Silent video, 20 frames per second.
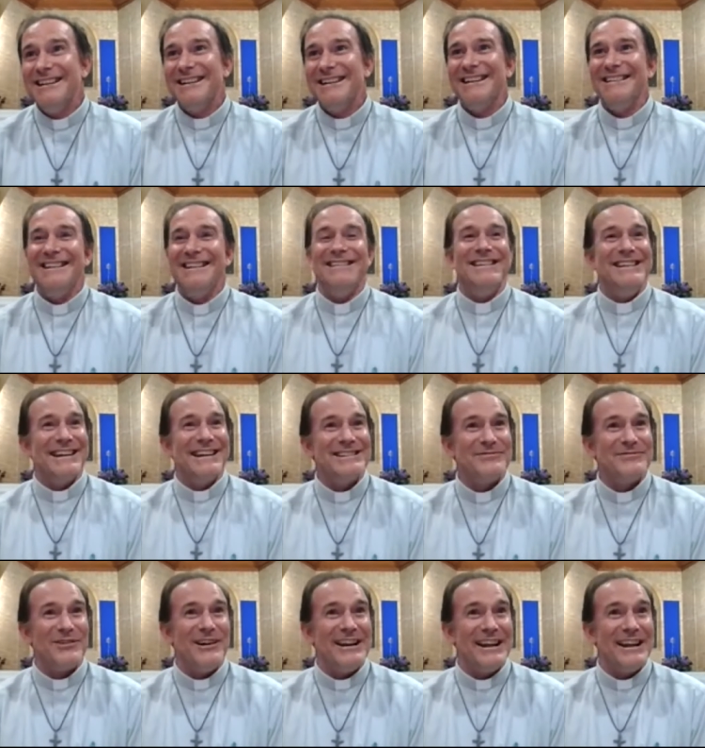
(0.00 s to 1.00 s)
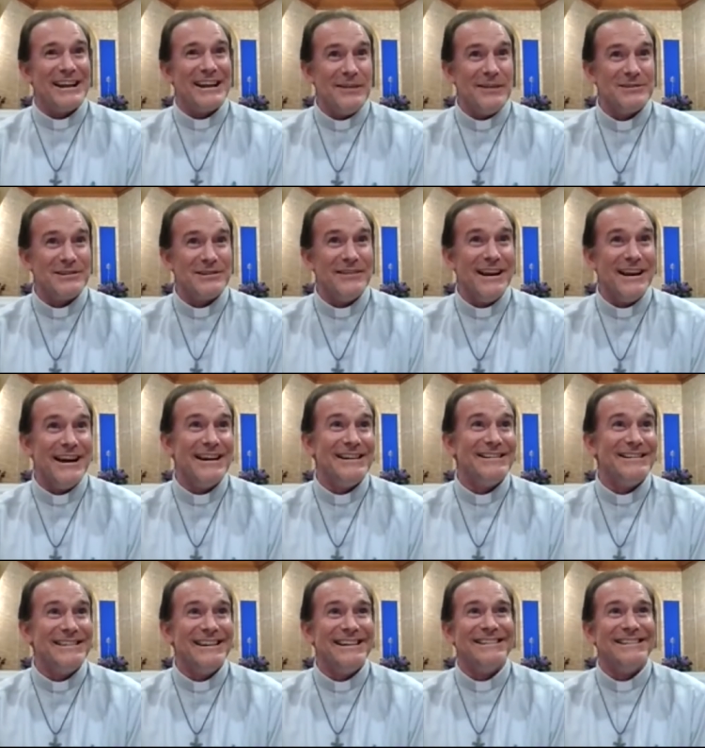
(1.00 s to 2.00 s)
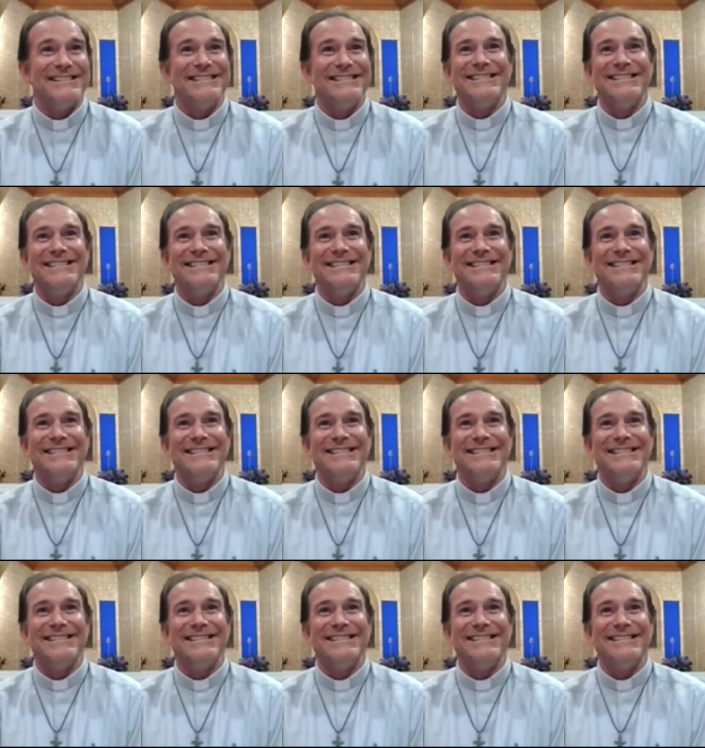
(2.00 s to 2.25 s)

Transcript: And then the next Friday comes around, and then